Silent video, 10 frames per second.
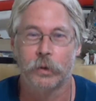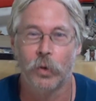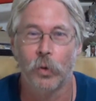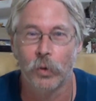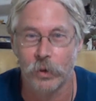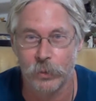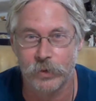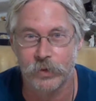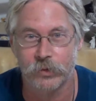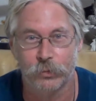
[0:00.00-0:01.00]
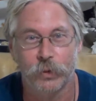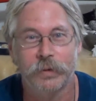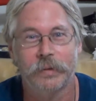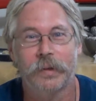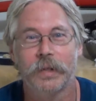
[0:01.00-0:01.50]
cord, which is
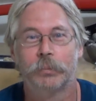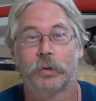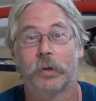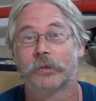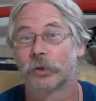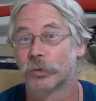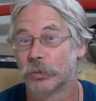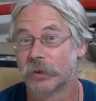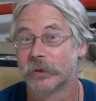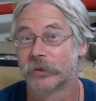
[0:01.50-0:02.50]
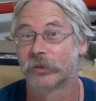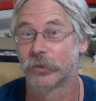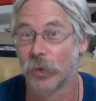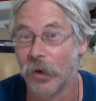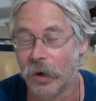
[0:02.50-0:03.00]
really light but also really
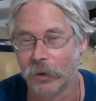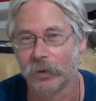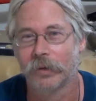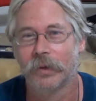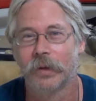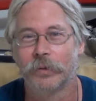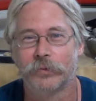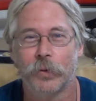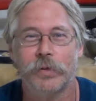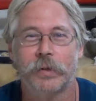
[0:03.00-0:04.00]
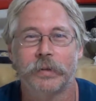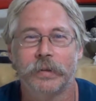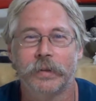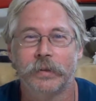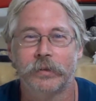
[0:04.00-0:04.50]
strong.
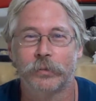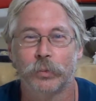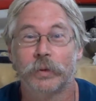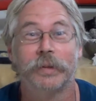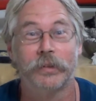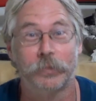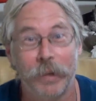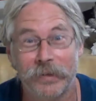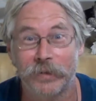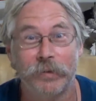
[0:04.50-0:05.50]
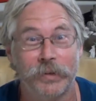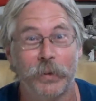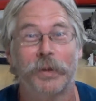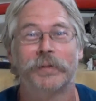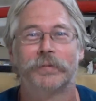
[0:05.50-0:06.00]
Unfortunately, it's really expensive and it's
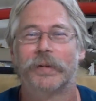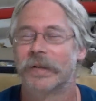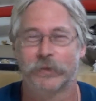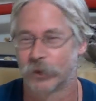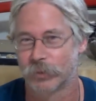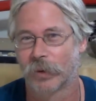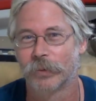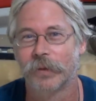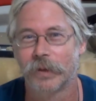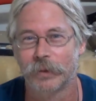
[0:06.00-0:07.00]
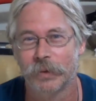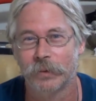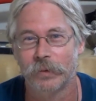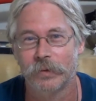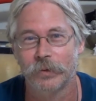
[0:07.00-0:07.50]
hard to find, so you're probably not going to be
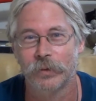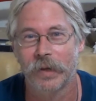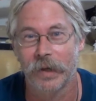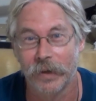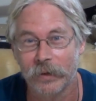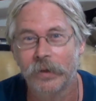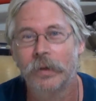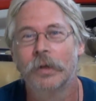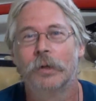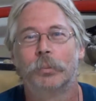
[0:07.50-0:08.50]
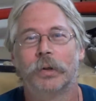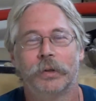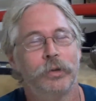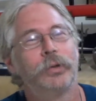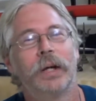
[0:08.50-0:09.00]
able to do that. But
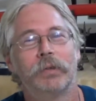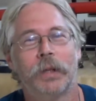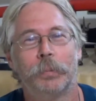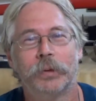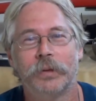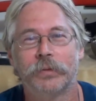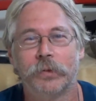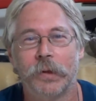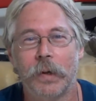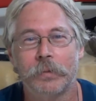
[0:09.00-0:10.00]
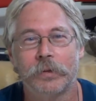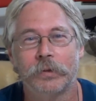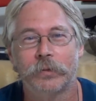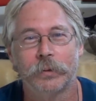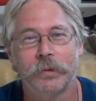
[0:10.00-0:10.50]
you do have a couple of different options
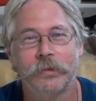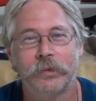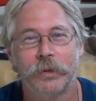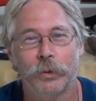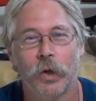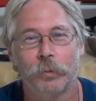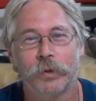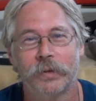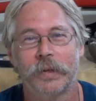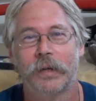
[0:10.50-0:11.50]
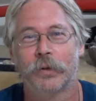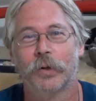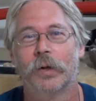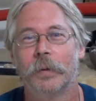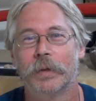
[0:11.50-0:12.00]
for lacing your armor together.
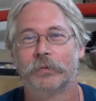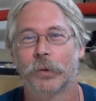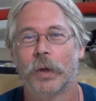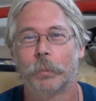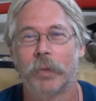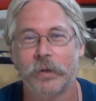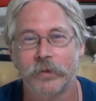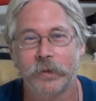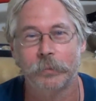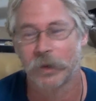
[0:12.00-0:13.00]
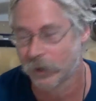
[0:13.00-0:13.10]
If you're on a budget,